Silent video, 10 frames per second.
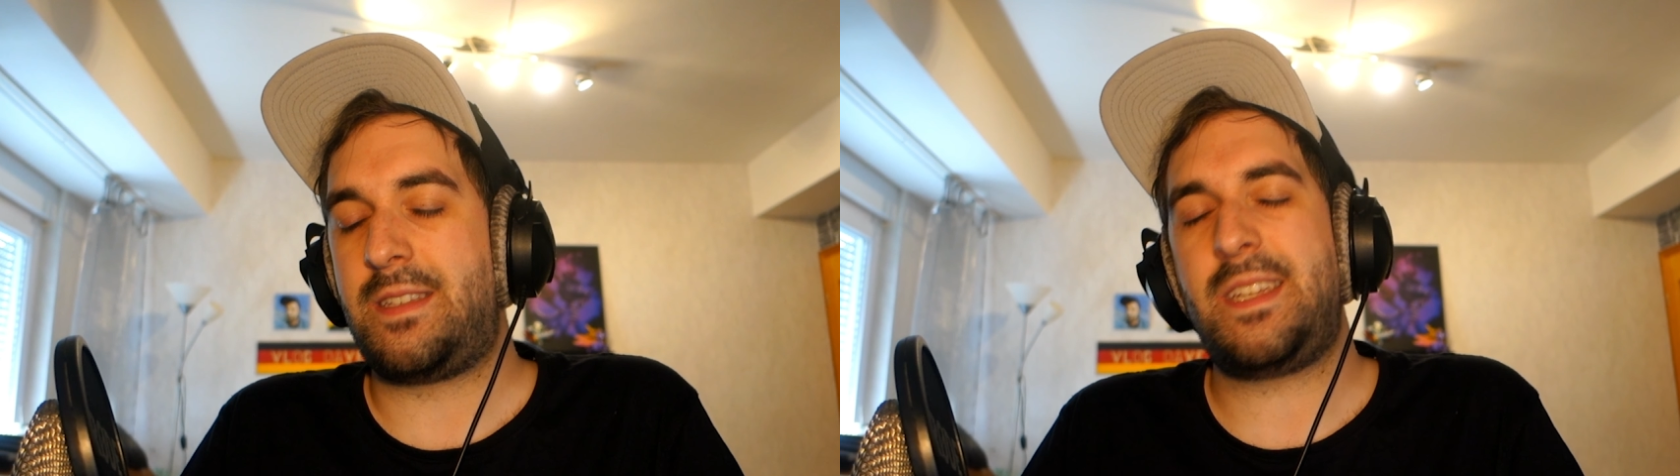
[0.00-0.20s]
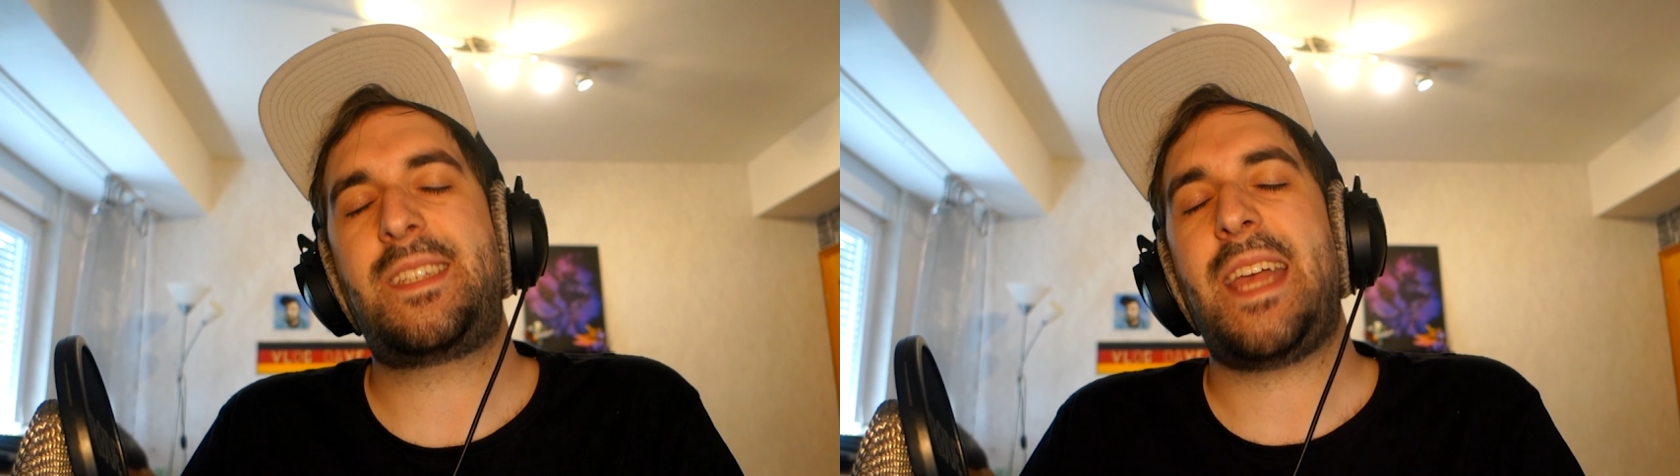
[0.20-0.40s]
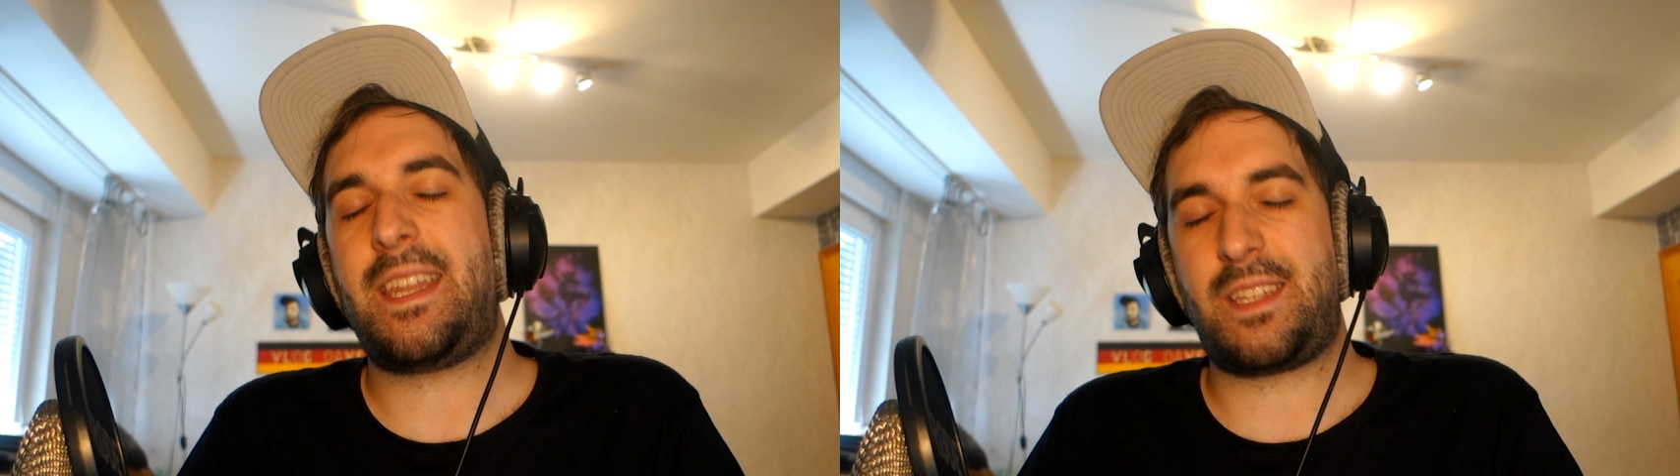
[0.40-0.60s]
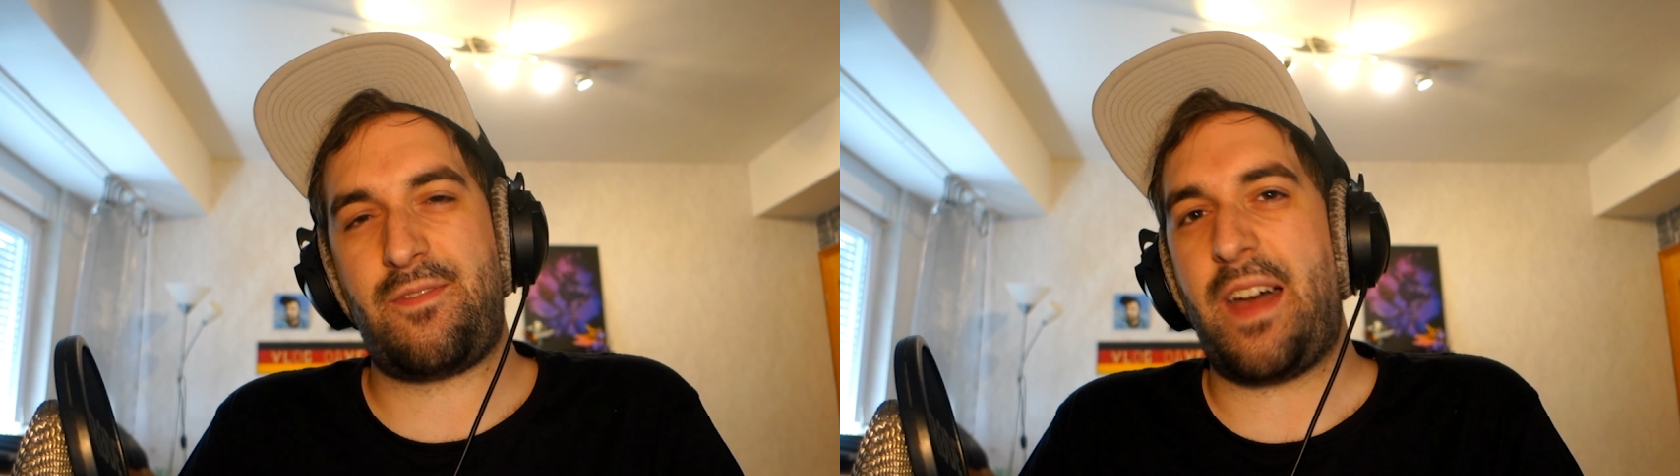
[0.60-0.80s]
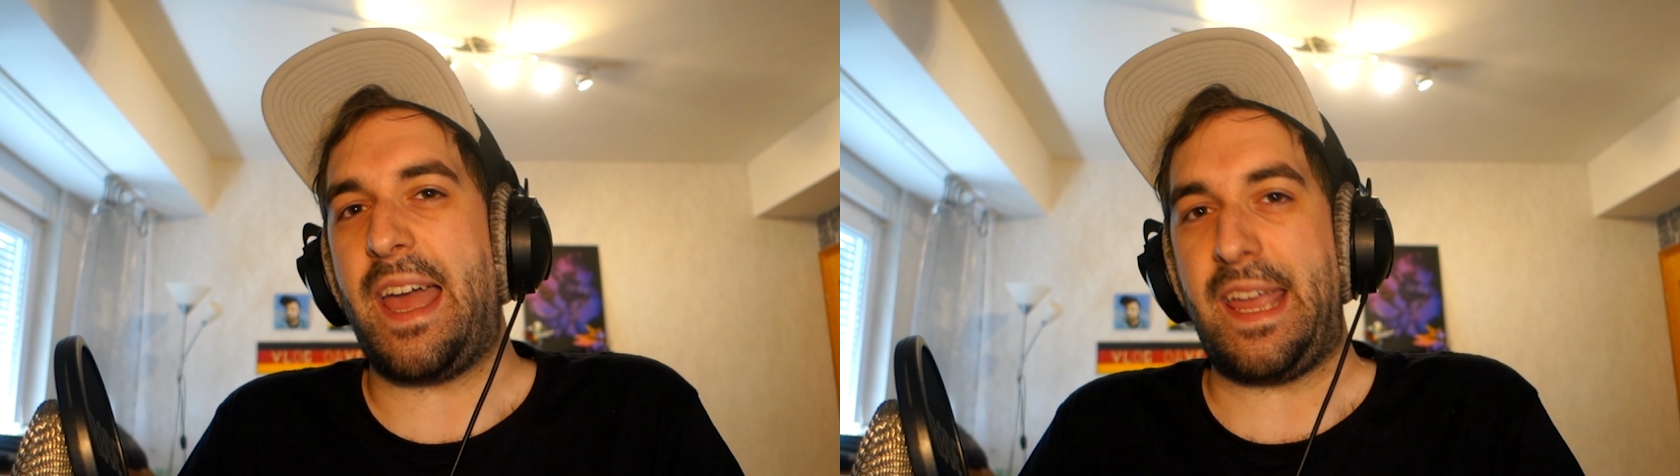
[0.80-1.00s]

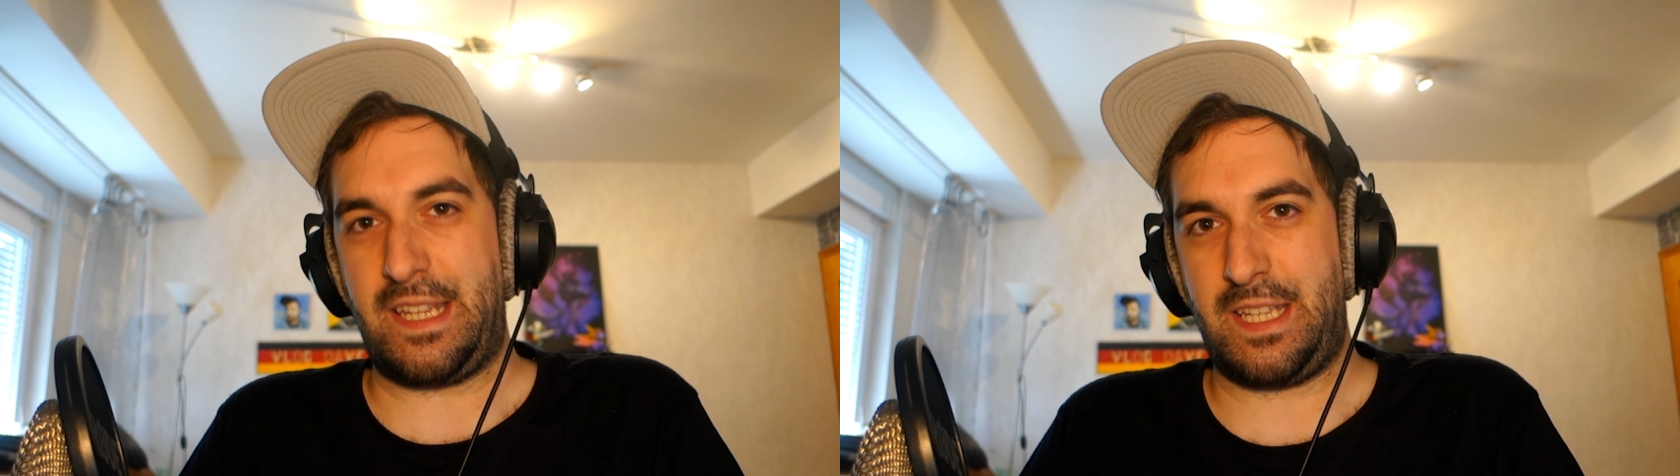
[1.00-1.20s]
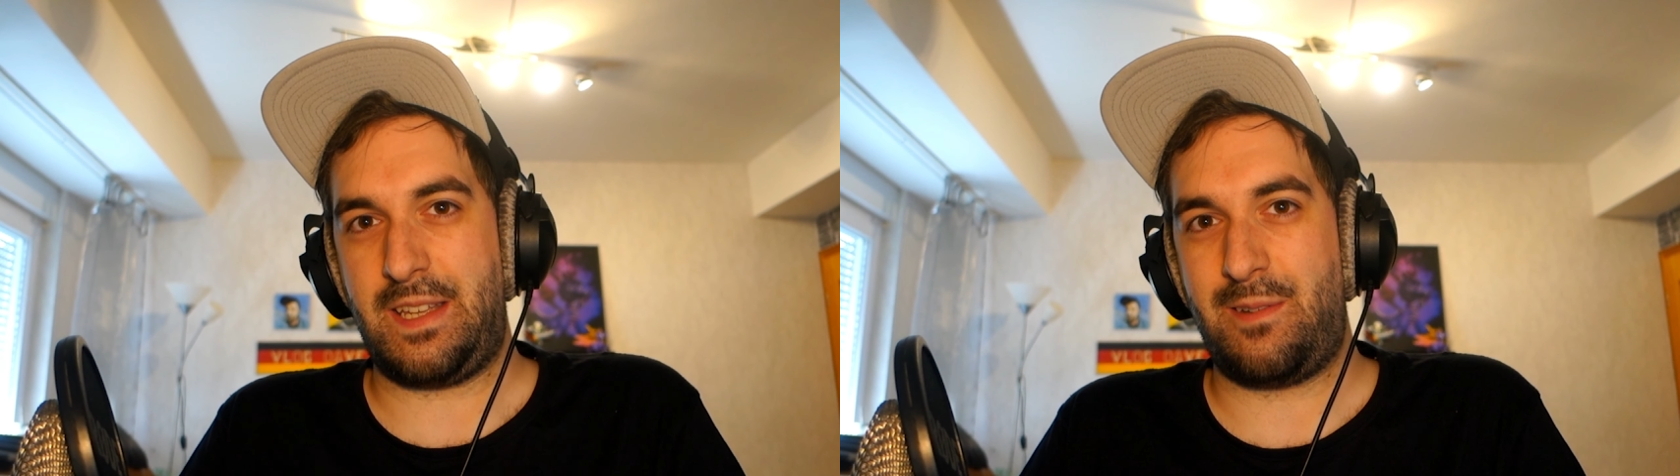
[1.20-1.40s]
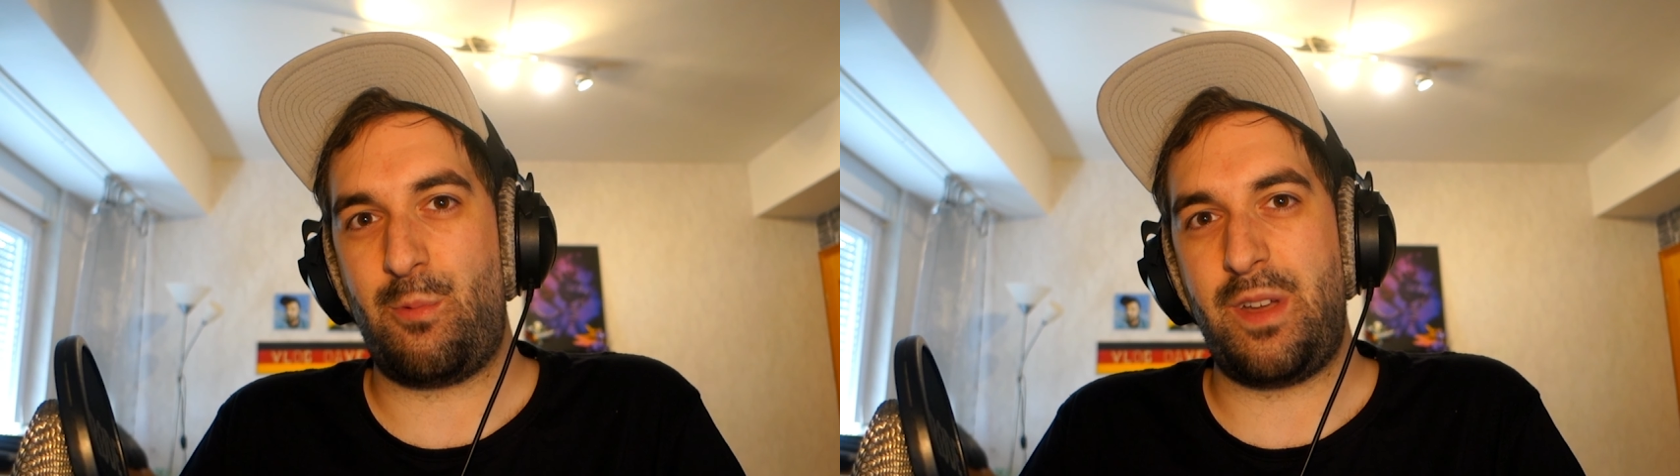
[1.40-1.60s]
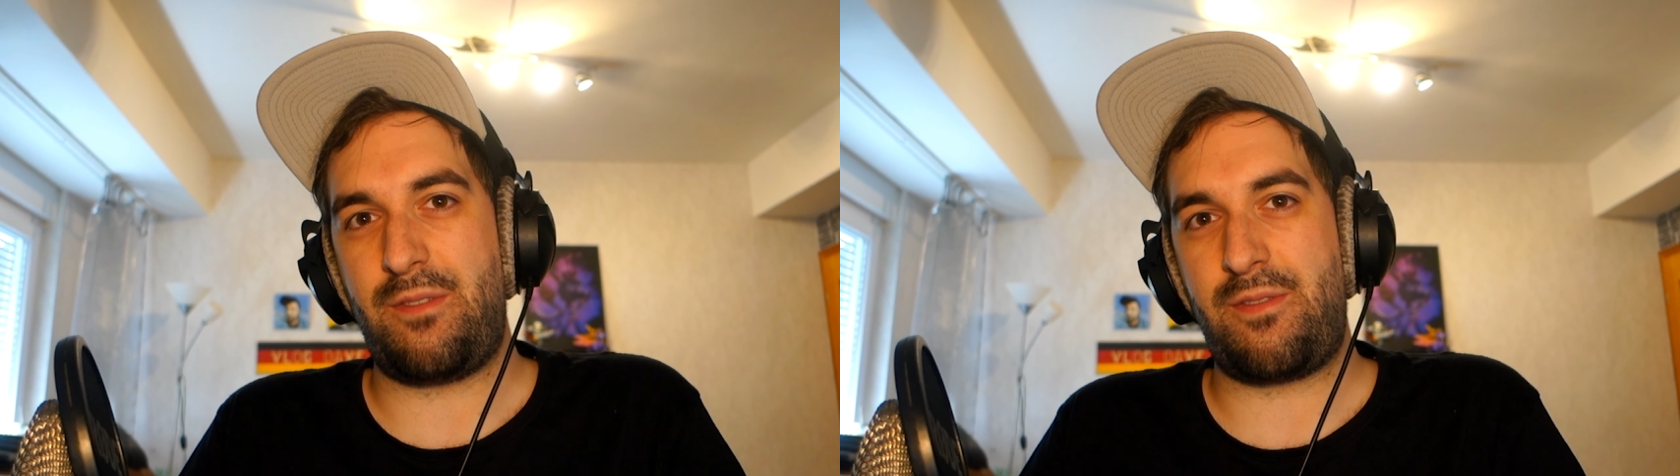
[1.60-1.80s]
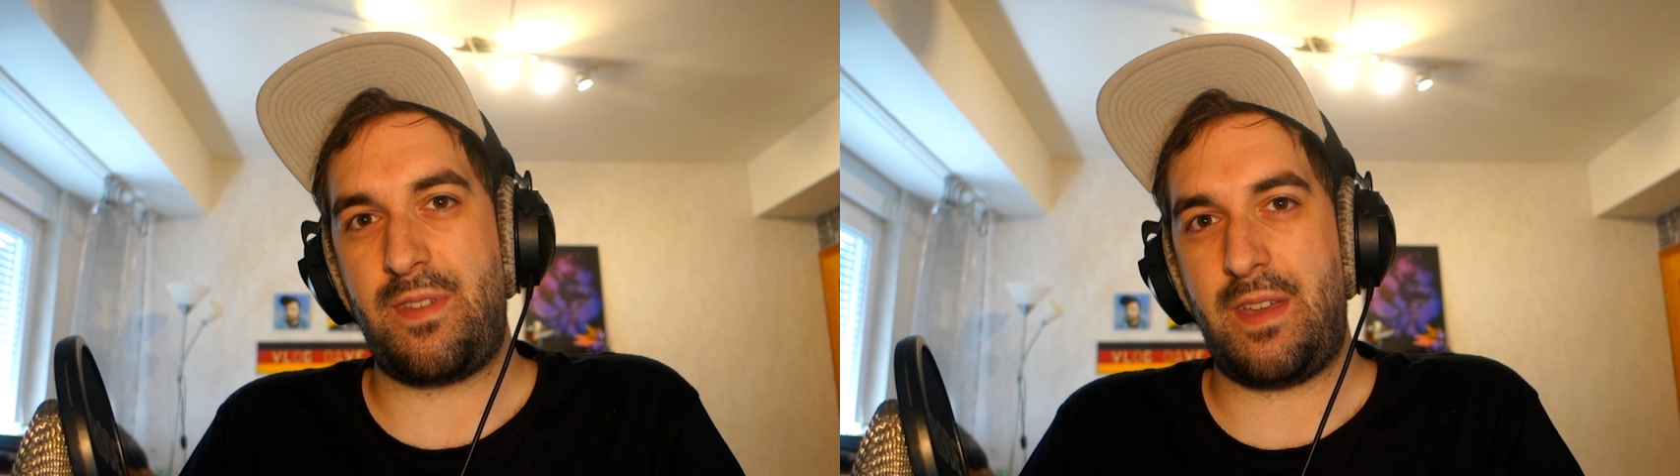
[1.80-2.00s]
dissatisfied
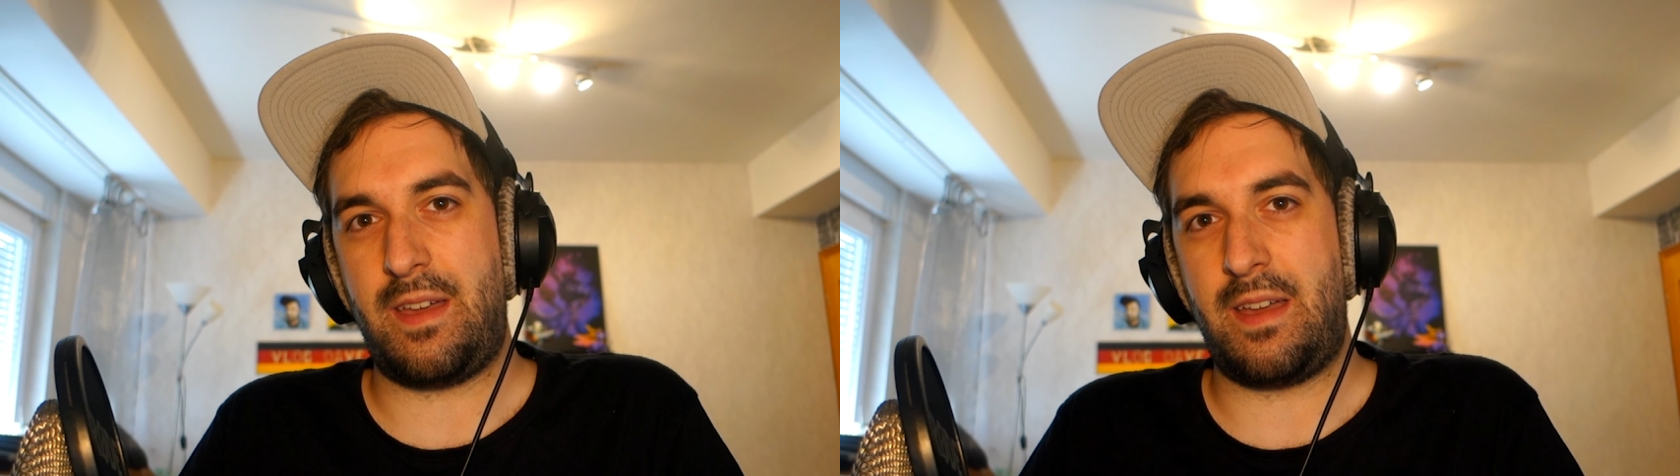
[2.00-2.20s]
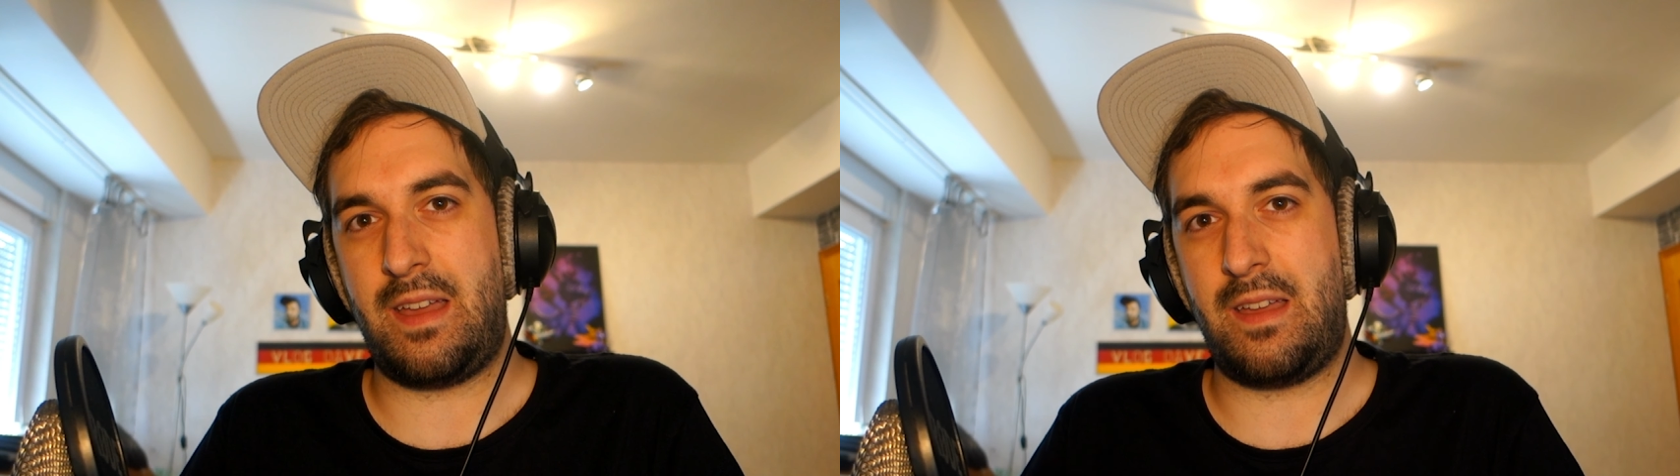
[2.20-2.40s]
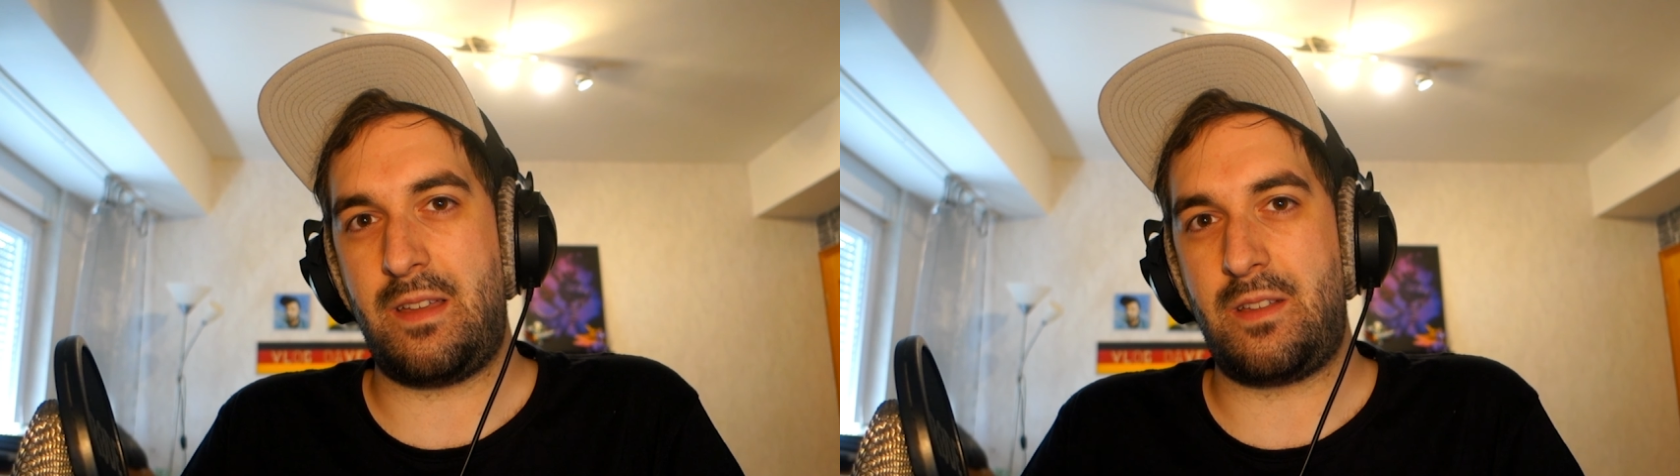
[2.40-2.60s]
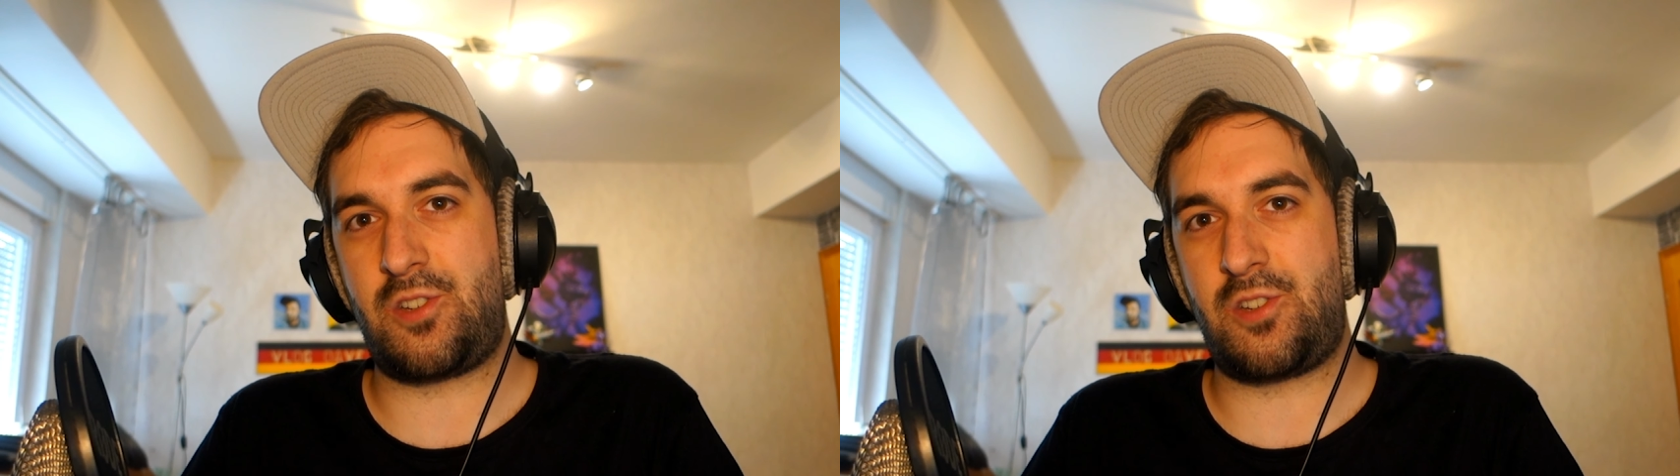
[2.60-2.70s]
with uh,